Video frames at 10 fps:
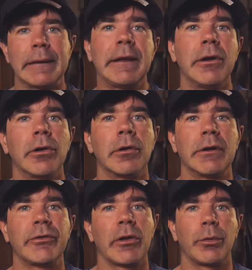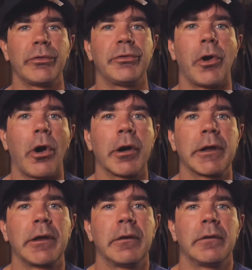here until it was
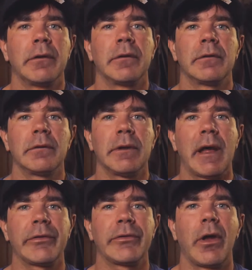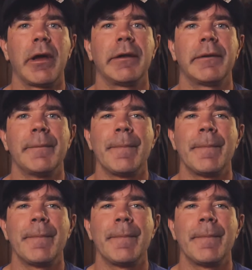dark last night.